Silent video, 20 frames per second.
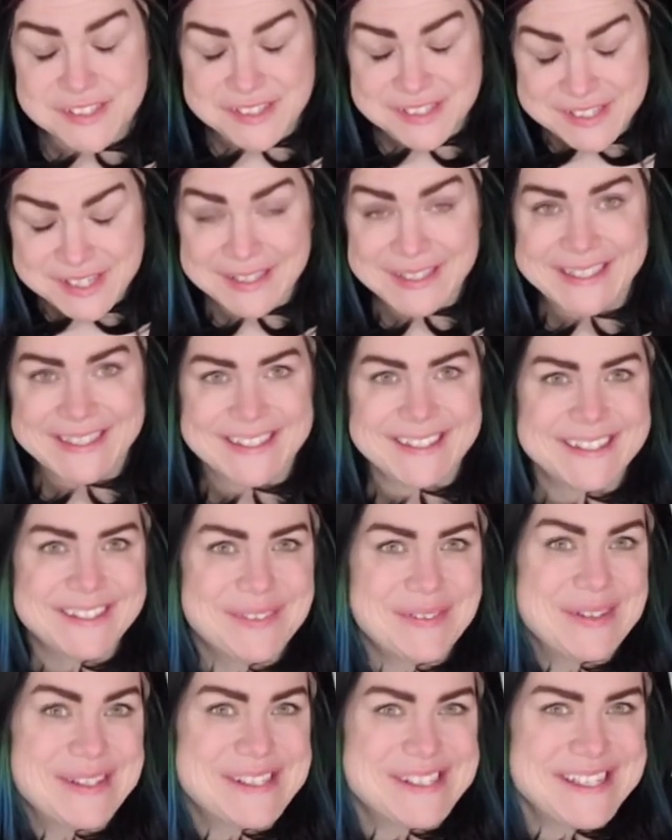Zelina
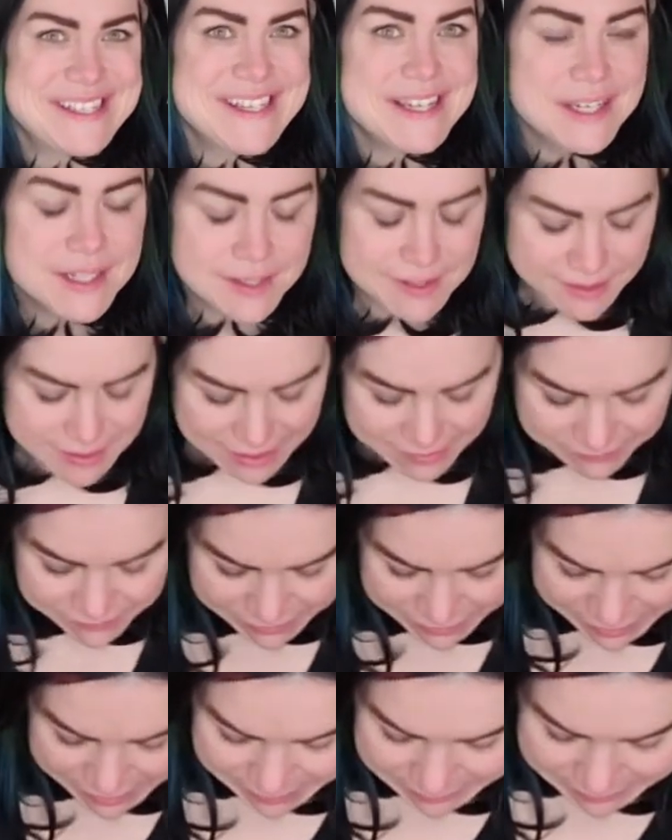with a Z. I'm from